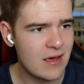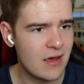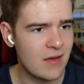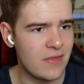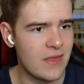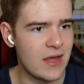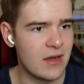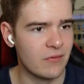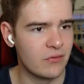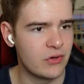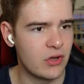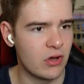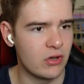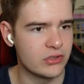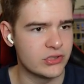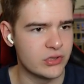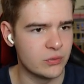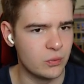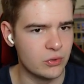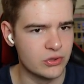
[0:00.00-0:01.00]
And then, of course,
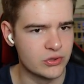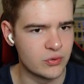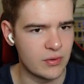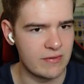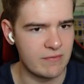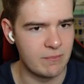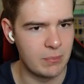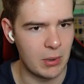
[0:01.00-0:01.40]
the ones we've